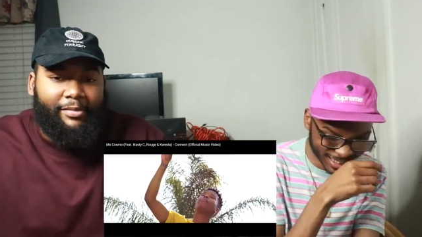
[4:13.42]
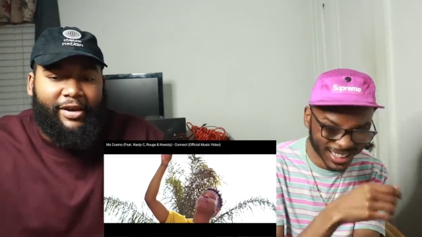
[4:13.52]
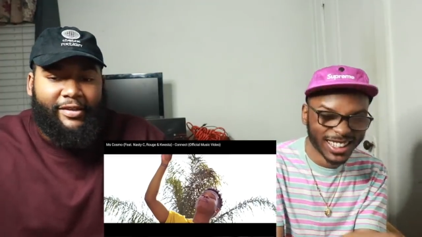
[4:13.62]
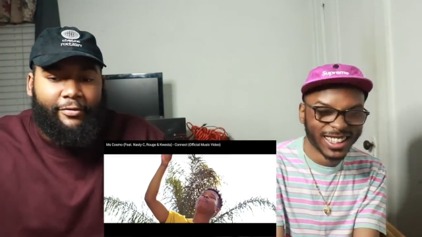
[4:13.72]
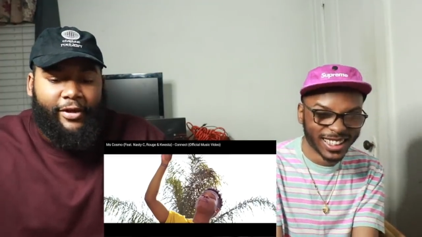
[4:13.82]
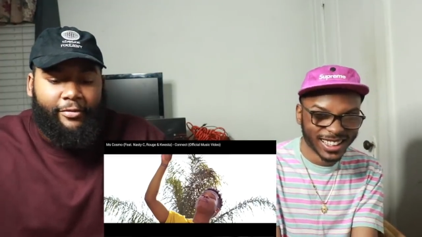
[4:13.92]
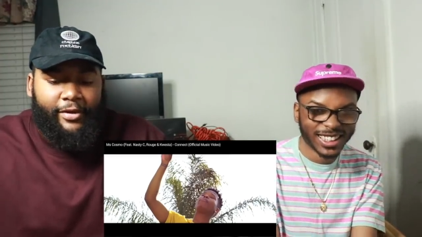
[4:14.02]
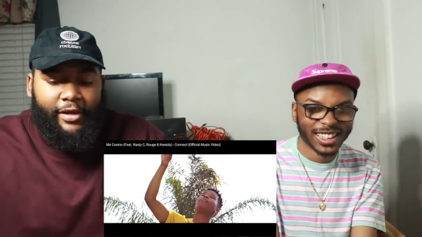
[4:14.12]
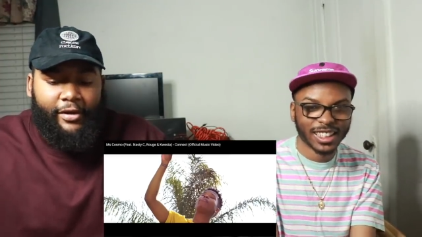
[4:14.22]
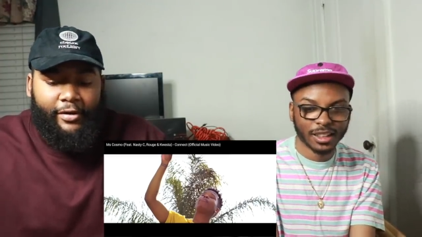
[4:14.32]
Speaker 1: I'm about to say, where can
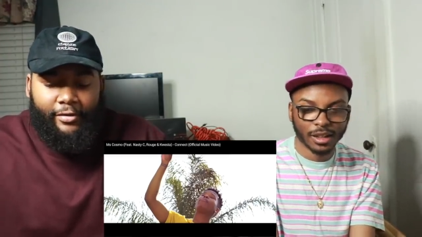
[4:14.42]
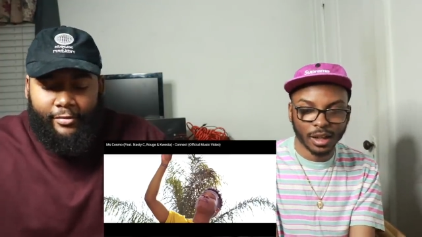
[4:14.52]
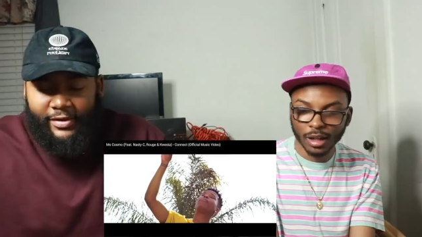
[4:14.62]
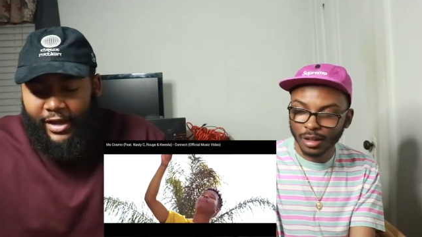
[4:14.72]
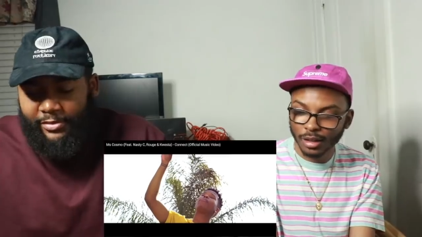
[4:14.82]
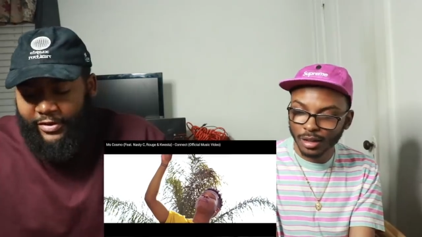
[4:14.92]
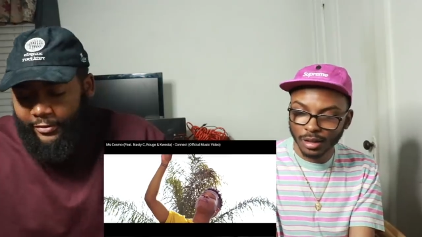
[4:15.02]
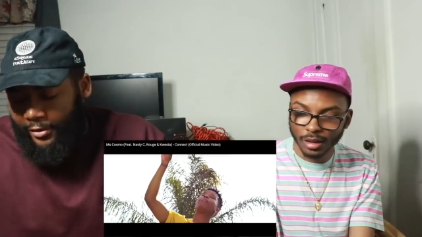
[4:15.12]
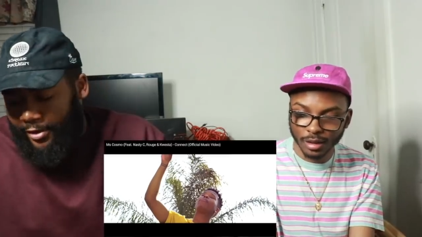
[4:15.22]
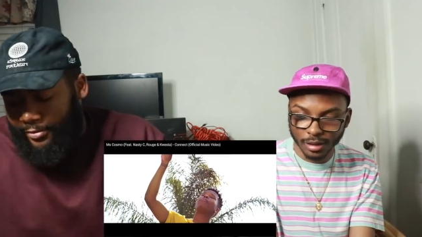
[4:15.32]
we go? What uh-huh. time is it?
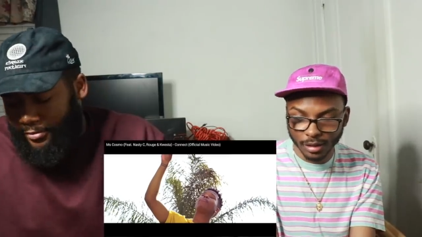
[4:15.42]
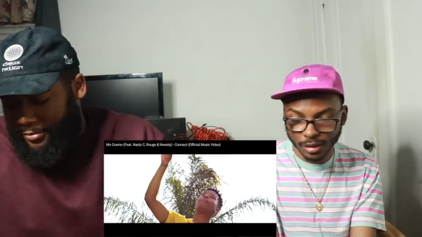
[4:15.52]
Walmart.